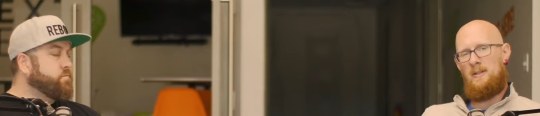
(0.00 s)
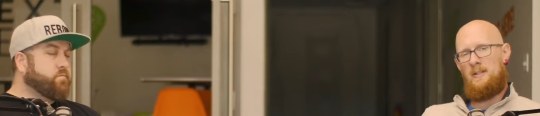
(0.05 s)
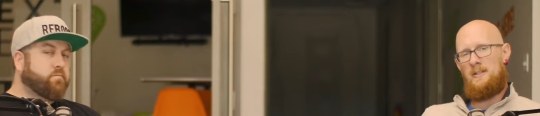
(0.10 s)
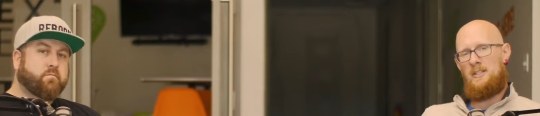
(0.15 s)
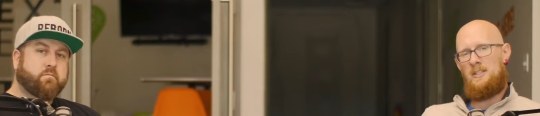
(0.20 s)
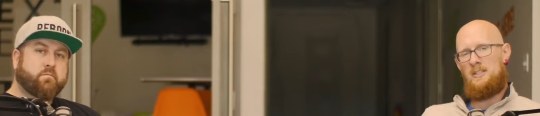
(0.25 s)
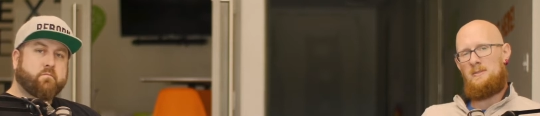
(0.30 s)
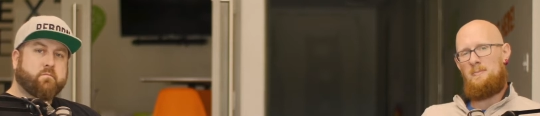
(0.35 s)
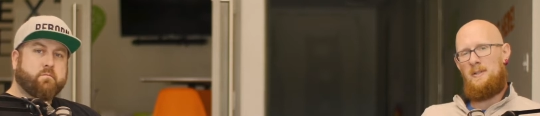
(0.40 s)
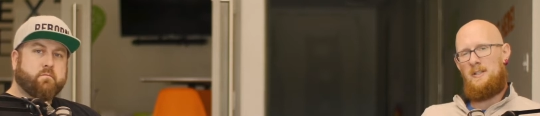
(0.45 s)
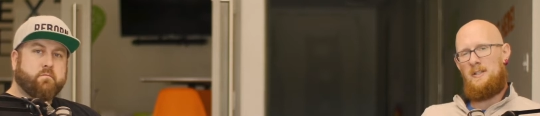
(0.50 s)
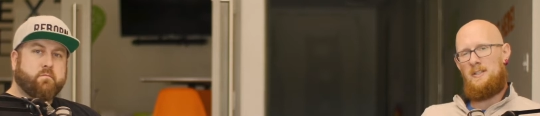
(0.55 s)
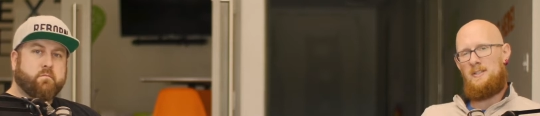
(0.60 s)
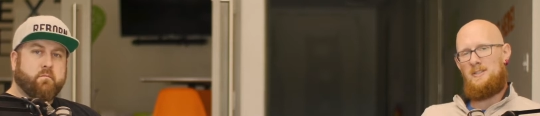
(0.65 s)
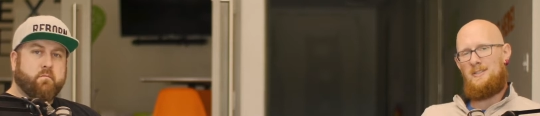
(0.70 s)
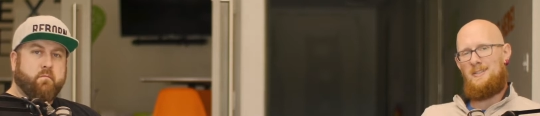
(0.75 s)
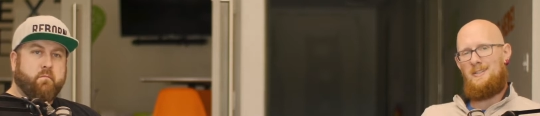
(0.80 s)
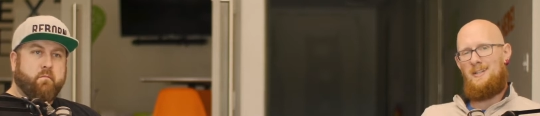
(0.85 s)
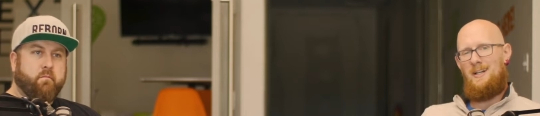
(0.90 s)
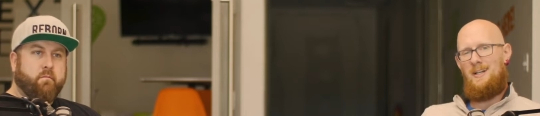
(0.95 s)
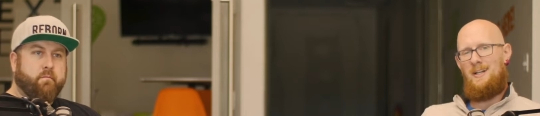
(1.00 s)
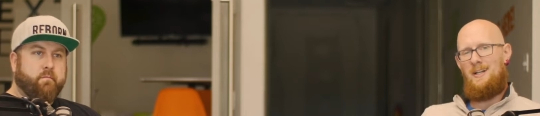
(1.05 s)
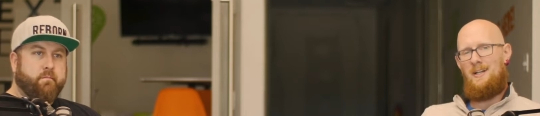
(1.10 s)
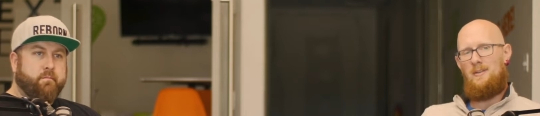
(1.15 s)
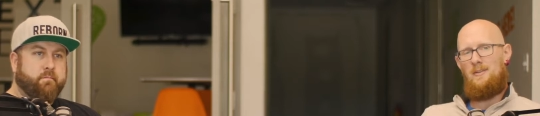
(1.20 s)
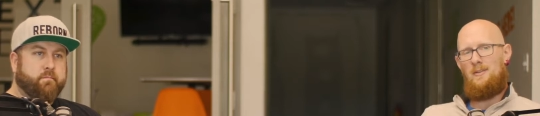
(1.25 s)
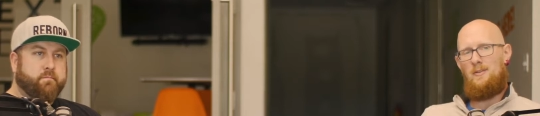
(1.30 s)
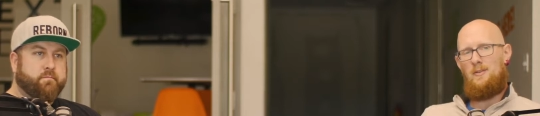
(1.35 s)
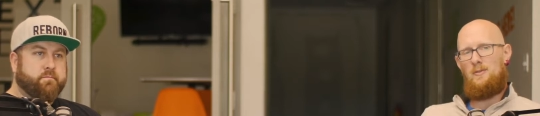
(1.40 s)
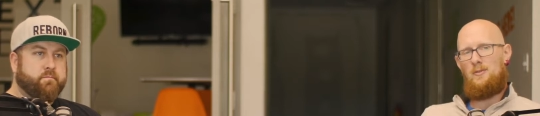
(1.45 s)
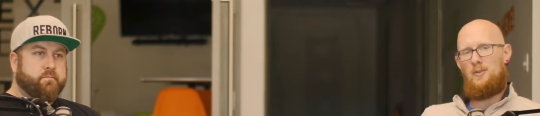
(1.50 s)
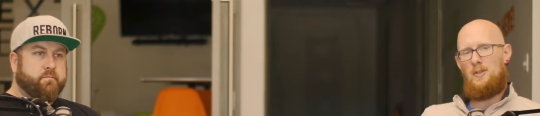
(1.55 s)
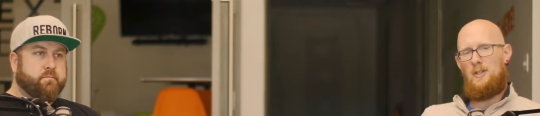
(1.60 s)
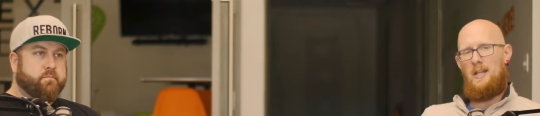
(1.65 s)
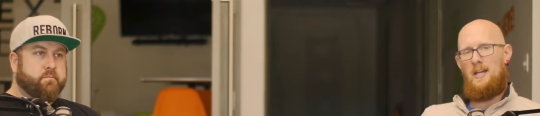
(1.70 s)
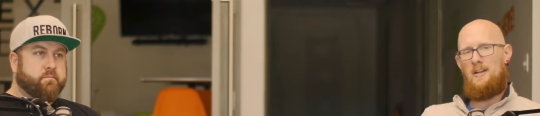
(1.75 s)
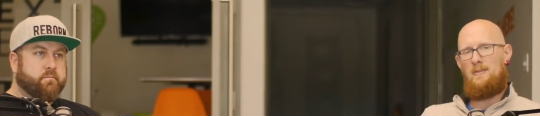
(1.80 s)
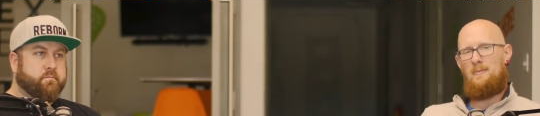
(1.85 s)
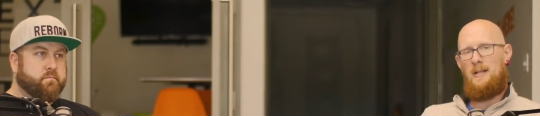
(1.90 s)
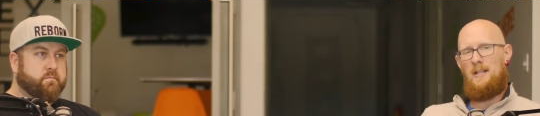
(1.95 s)
Speaker 1: like this because uh, for a
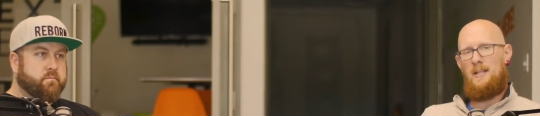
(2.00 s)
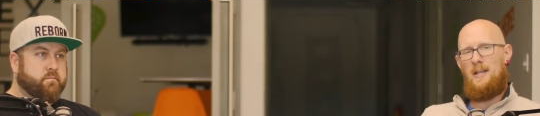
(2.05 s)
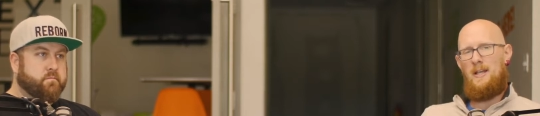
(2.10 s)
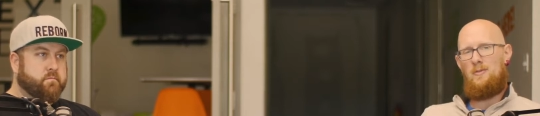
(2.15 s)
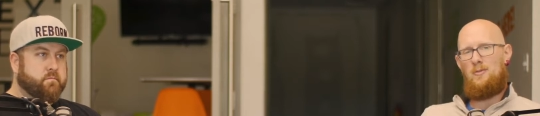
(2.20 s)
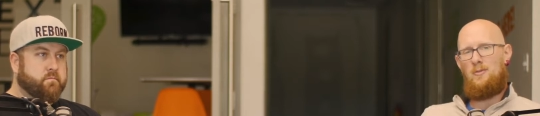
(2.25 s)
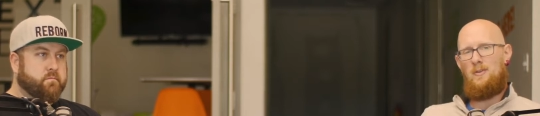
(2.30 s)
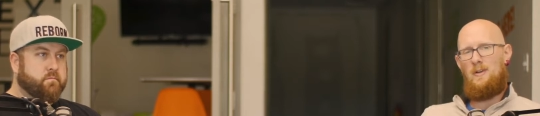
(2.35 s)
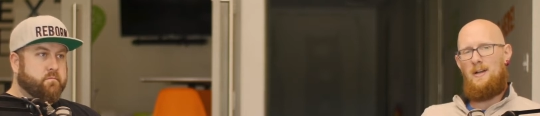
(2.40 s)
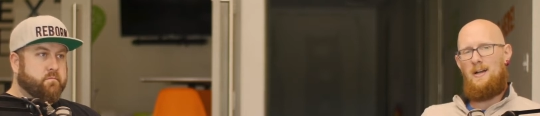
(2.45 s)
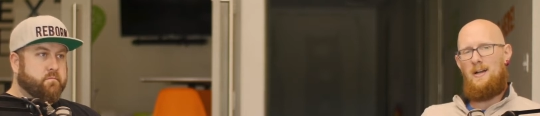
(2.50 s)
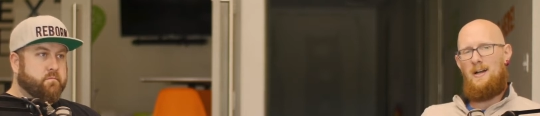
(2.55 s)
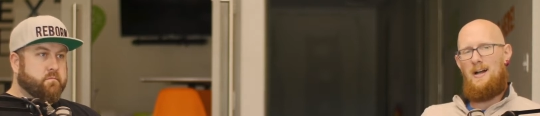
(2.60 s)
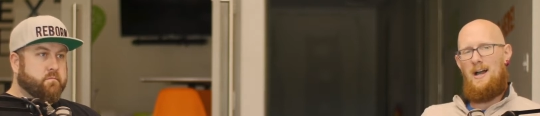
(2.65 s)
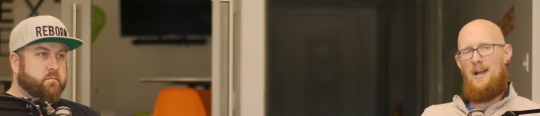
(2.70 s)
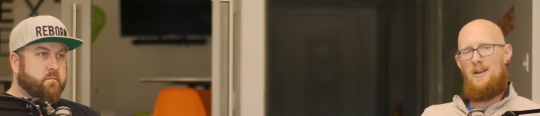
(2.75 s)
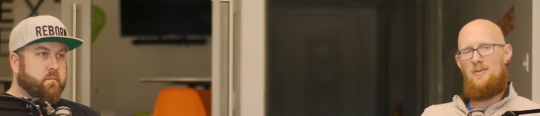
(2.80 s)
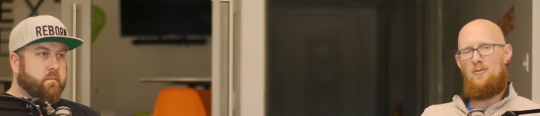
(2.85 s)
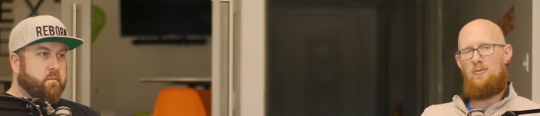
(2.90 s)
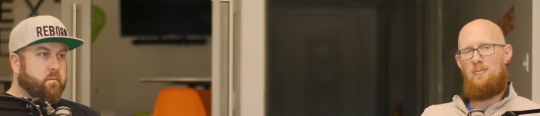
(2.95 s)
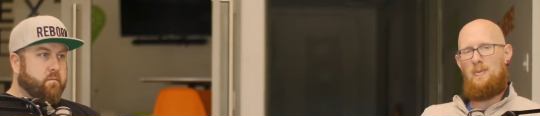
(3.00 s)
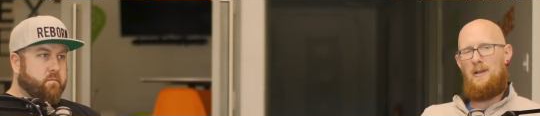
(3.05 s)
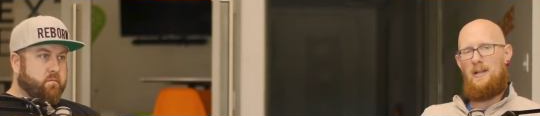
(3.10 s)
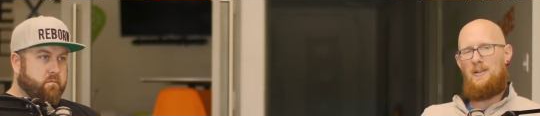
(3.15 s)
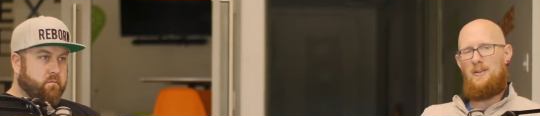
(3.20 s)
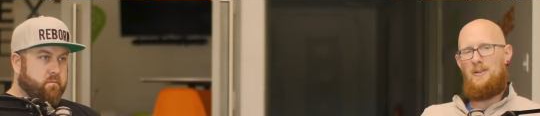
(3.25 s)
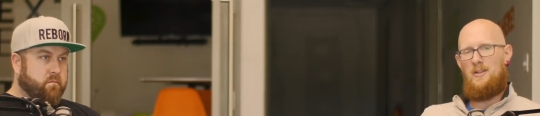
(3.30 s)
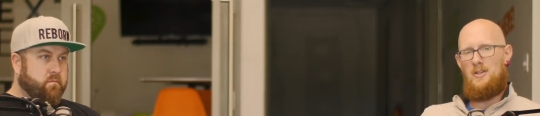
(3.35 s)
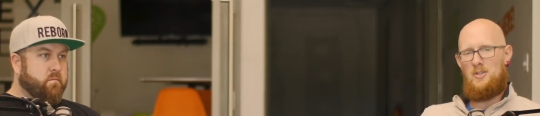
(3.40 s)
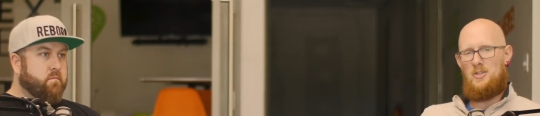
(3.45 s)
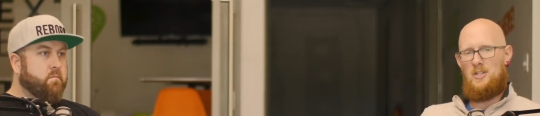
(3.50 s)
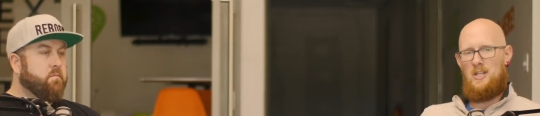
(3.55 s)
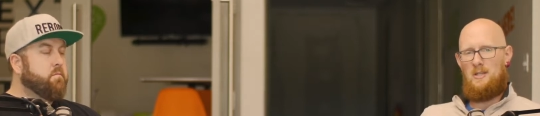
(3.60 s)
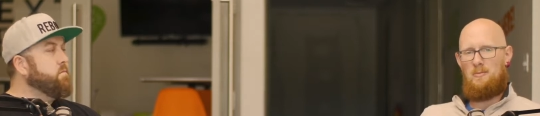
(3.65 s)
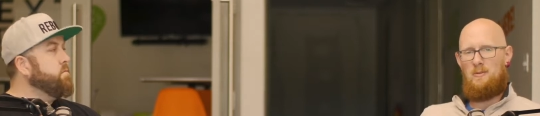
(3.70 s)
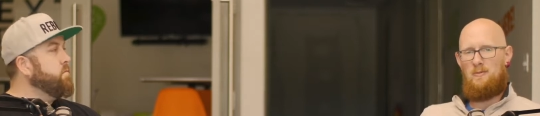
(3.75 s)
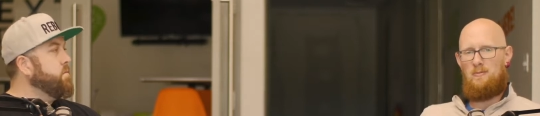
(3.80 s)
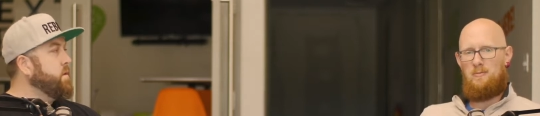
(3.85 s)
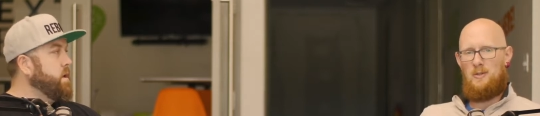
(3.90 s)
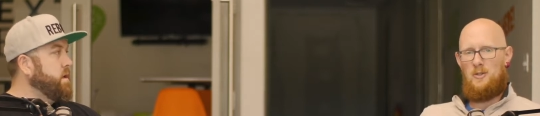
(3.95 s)
lot of my life I've been this
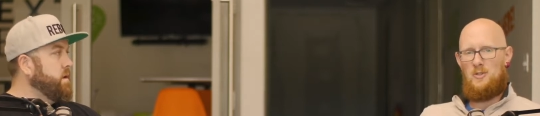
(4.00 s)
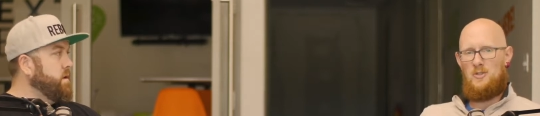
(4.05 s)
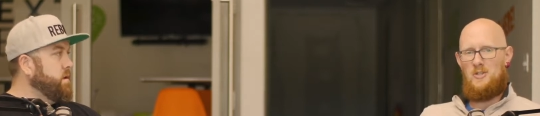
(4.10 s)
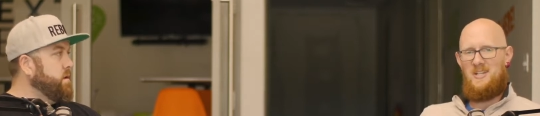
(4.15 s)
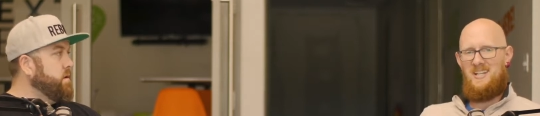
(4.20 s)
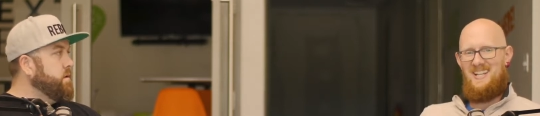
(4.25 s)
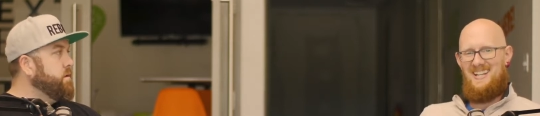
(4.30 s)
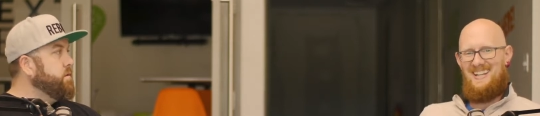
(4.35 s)
type of person.